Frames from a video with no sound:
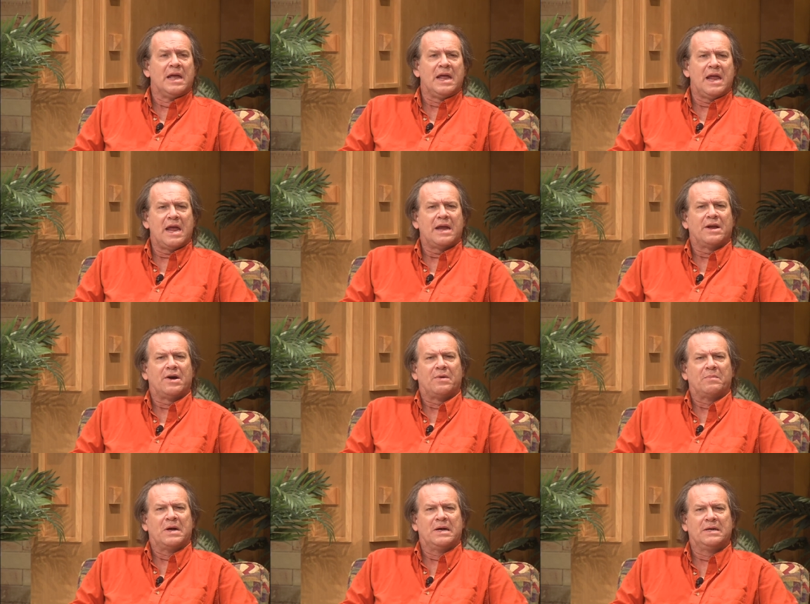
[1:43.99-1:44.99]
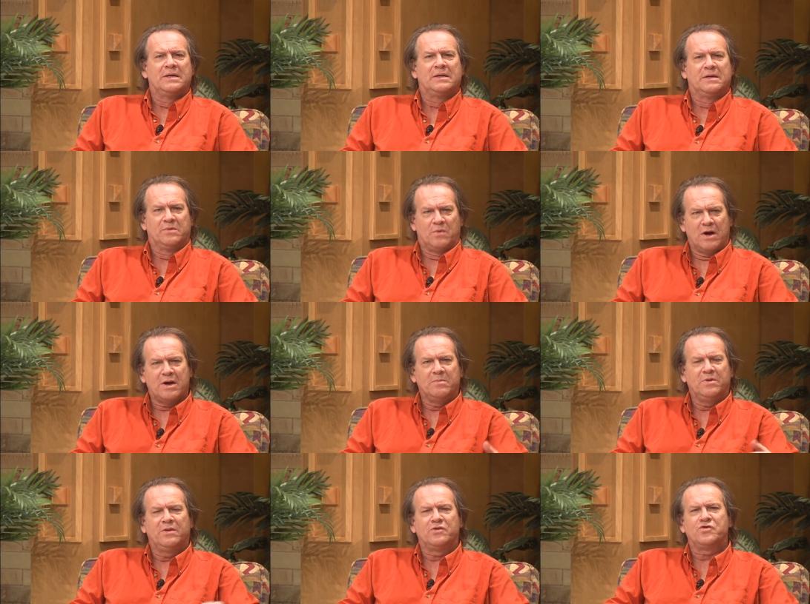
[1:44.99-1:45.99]
And um,
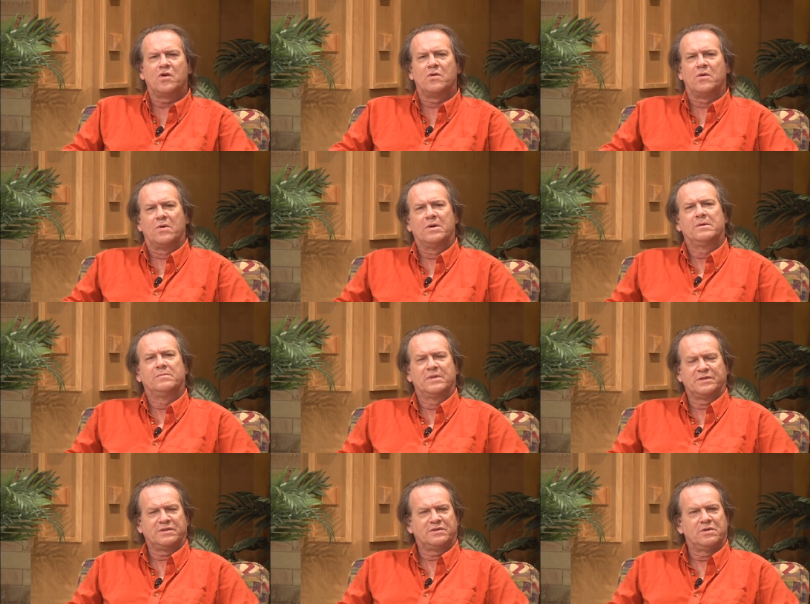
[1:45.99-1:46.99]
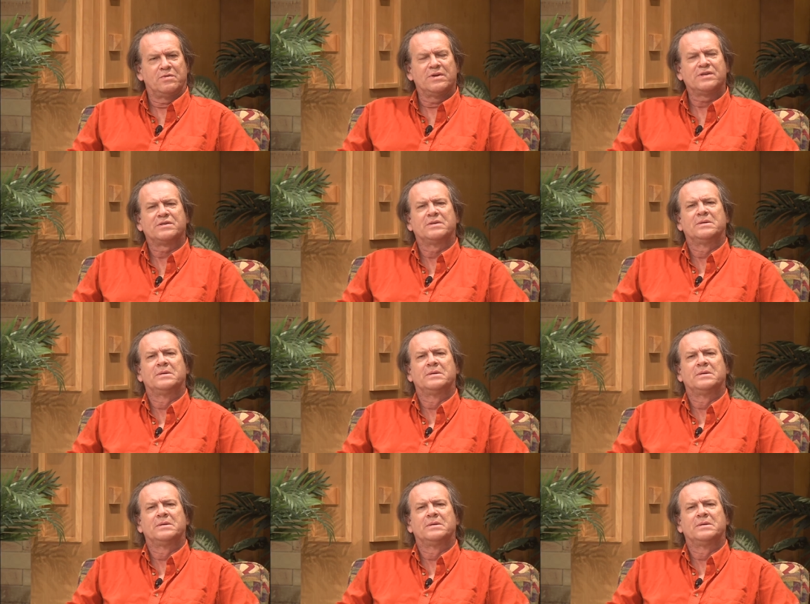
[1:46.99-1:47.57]
welcome to the show, Mrs. Lewis.